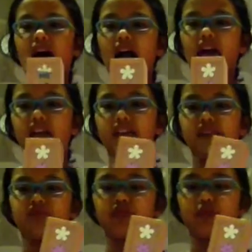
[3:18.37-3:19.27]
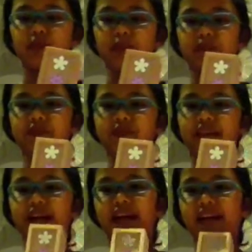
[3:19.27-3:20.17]
I got this for my
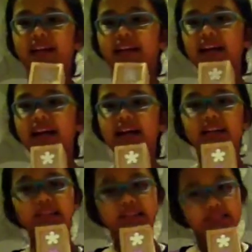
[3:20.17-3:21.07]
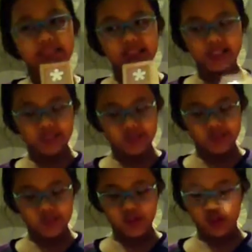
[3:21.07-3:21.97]
birthday, yeah. So it's
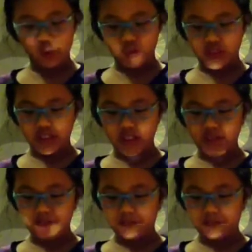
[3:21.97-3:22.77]
so cool.